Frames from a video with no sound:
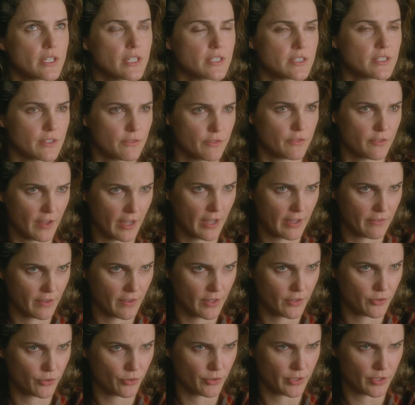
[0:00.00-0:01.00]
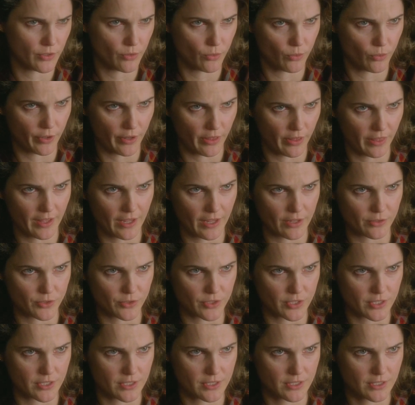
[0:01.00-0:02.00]
Is it 500 or
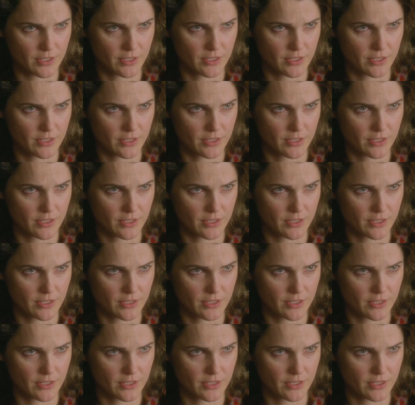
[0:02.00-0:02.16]
1,000?